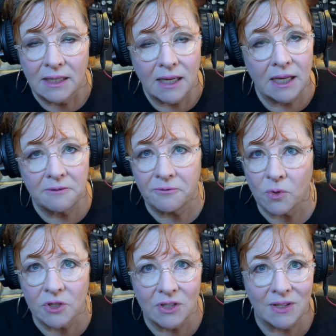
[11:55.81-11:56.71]

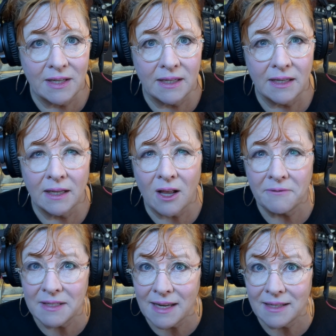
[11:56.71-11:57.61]
Unfortunately, it
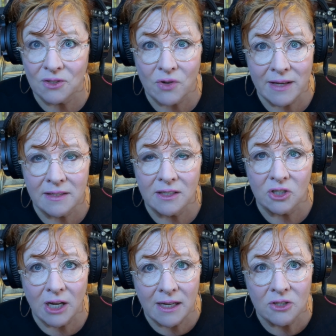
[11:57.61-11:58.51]
often takes drastic
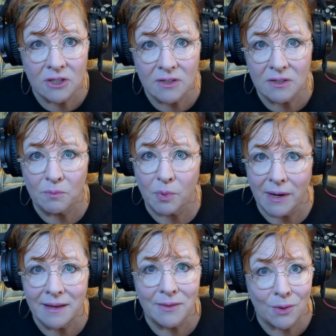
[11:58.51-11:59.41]
changes to
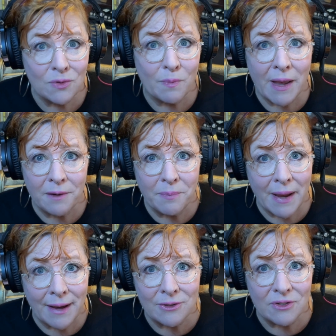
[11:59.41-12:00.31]
break those bad
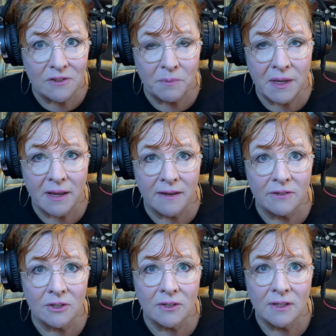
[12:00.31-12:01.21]
patterns of behavior.